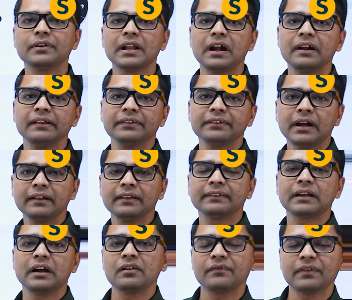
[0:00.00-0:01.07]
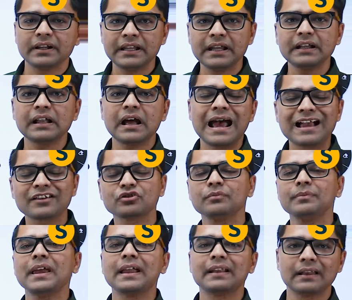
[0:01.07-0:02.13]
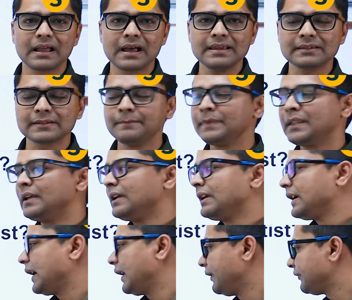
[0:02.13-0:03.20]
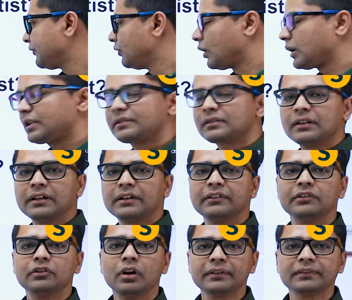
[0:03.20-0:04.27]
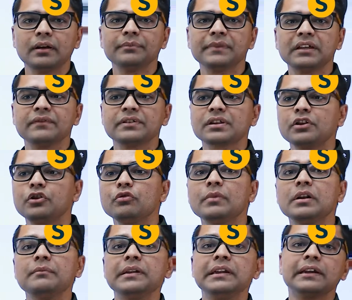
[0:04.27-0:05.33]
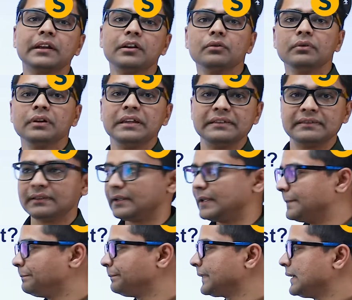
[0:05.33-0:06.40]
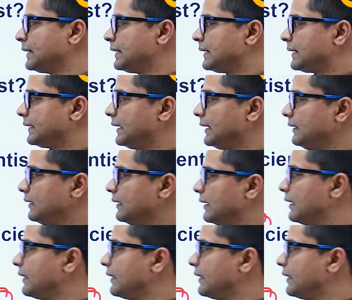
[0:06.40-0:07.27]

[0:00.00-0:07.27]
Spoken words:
you can understand this kind of a data has to be analyzed, and it is not something which a human being can do easily. Then